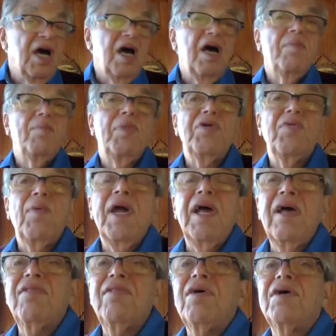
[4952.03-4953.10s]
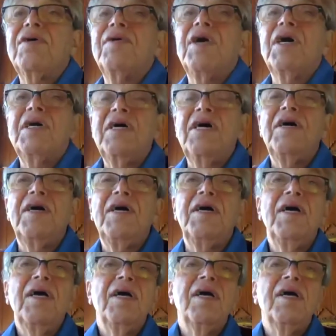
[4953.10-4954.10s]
uh, but rather uh,